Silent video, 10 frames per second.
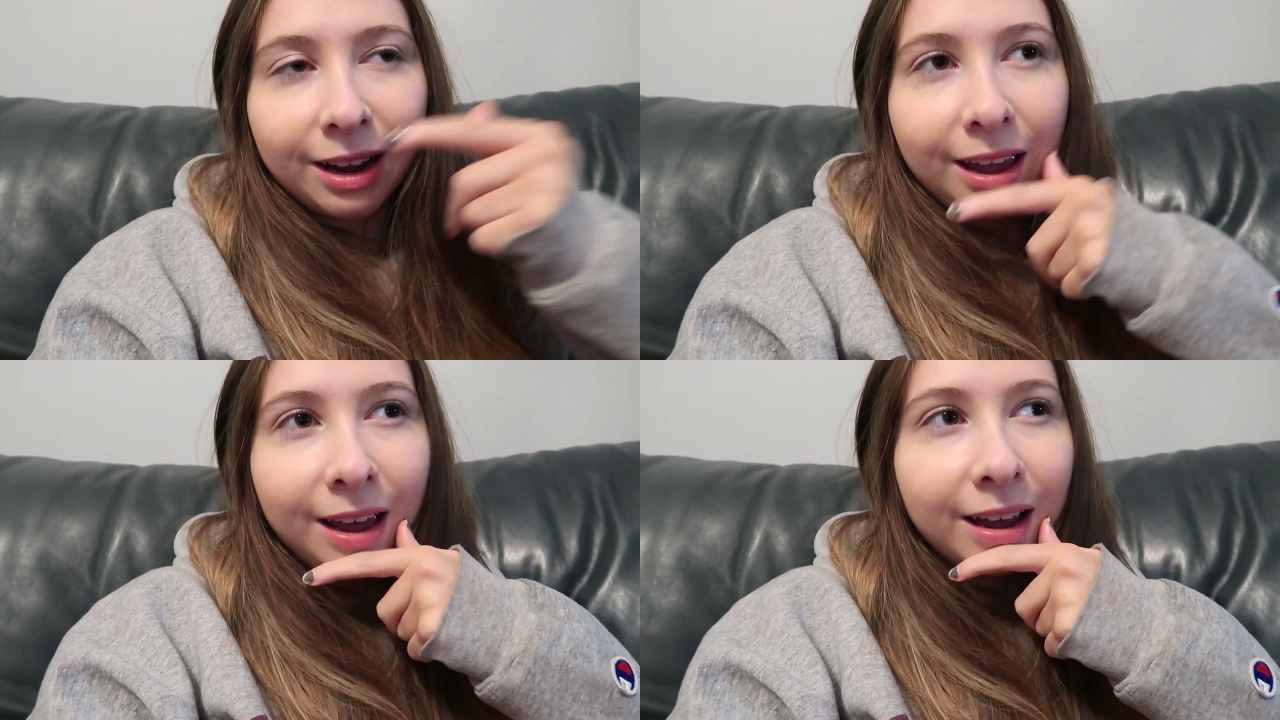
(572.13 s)

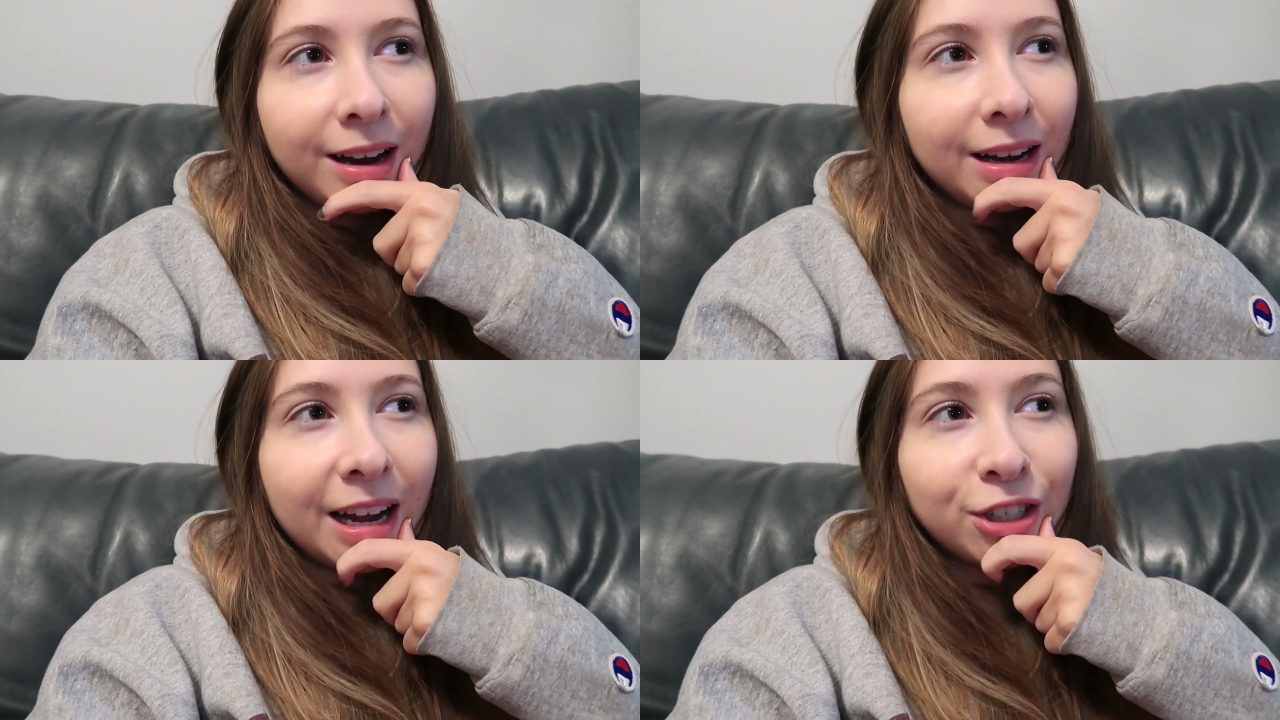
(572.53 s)

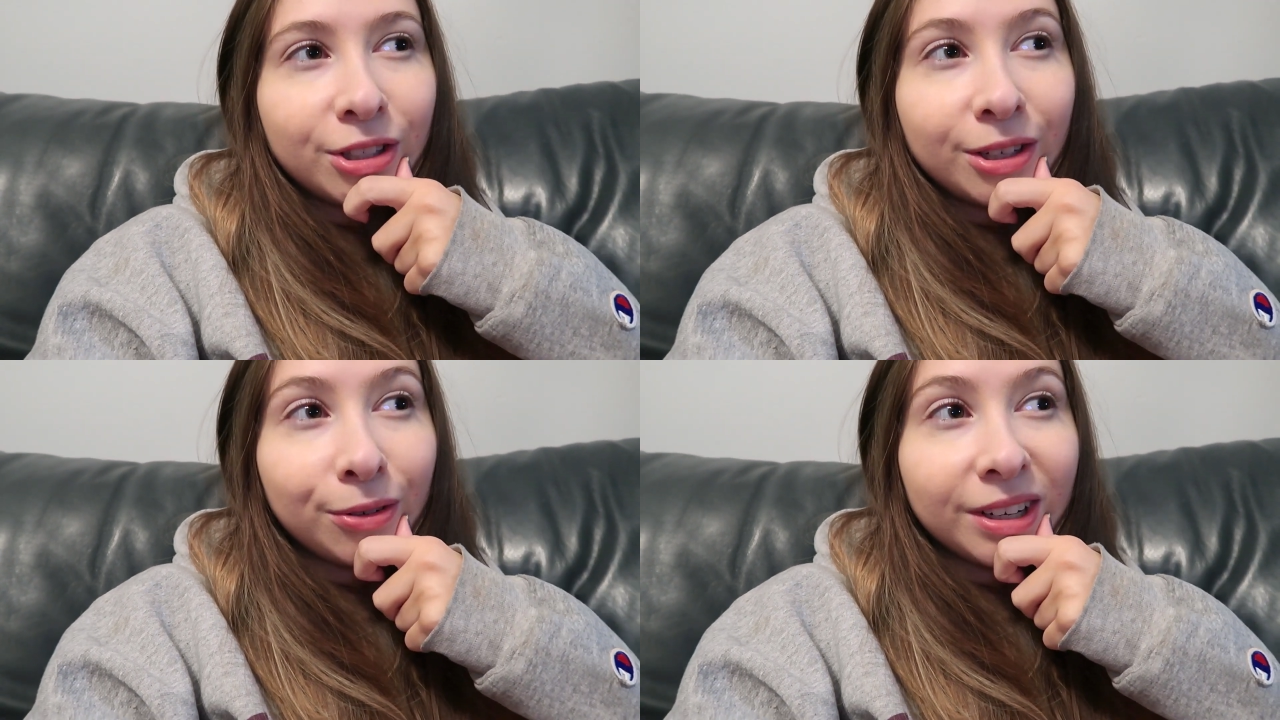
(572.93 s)
and I
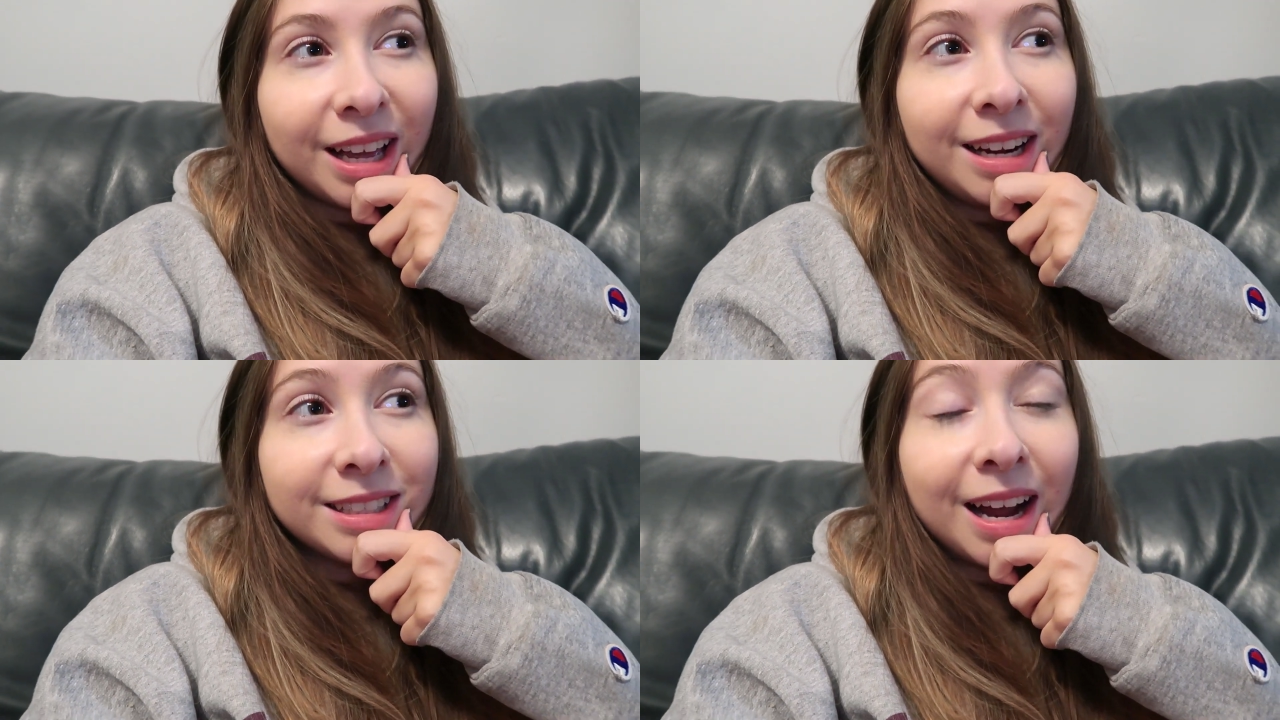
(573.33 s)
just didn't
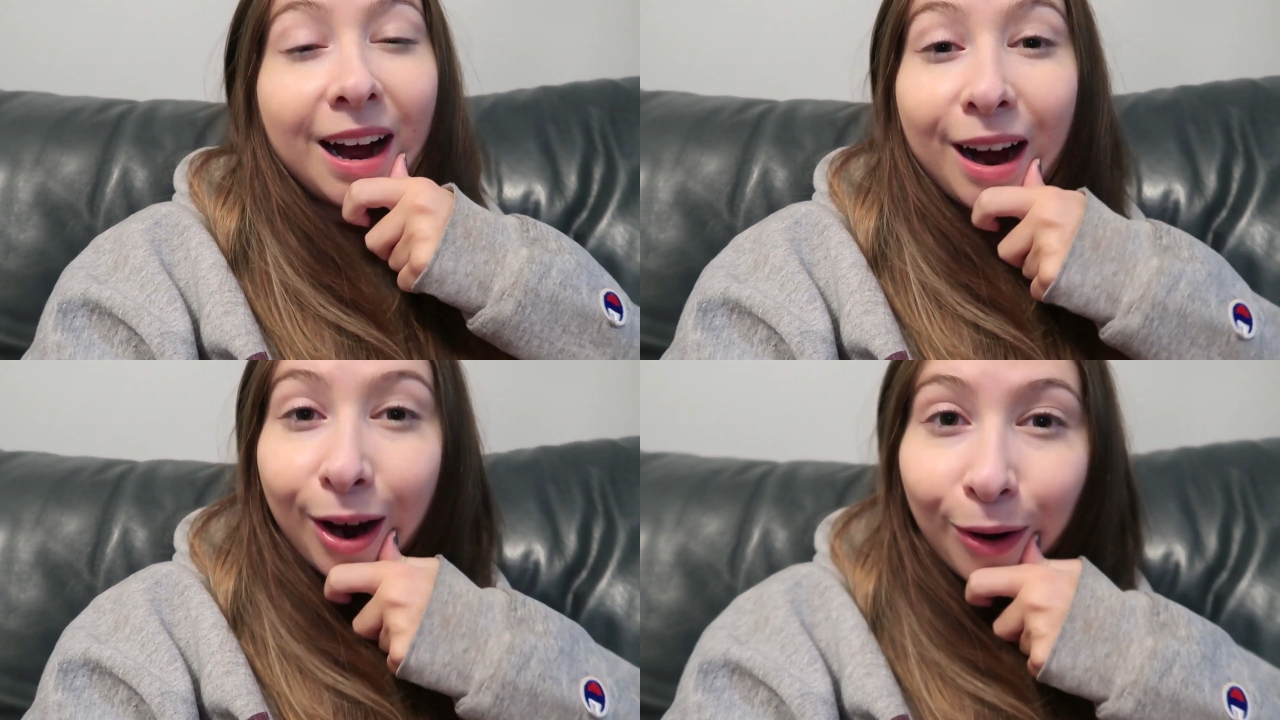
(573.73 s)
realize
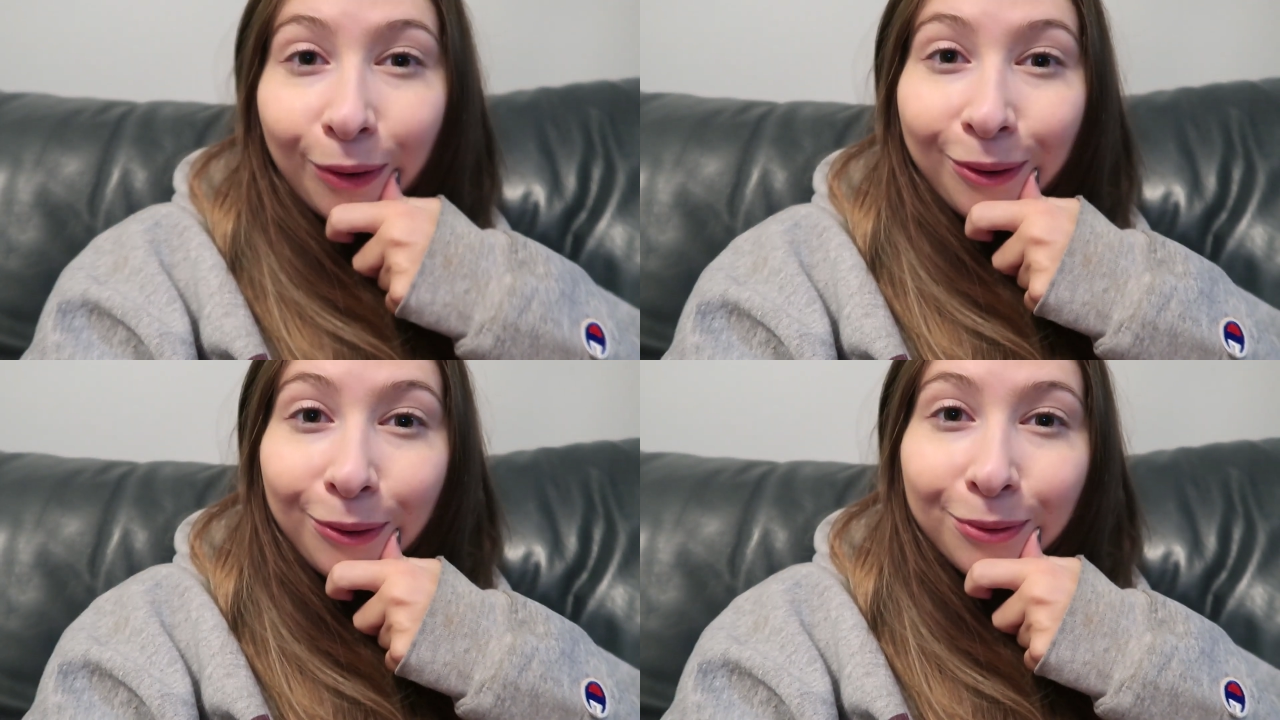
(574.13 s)

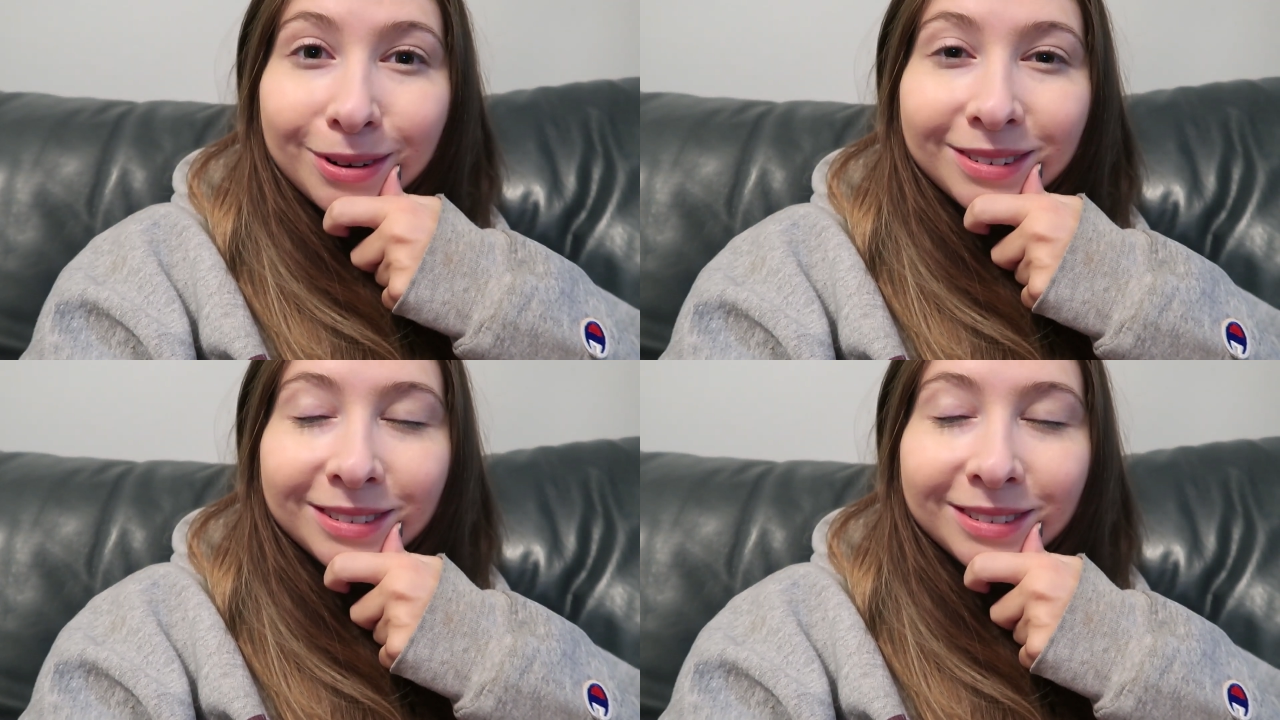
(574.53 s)
how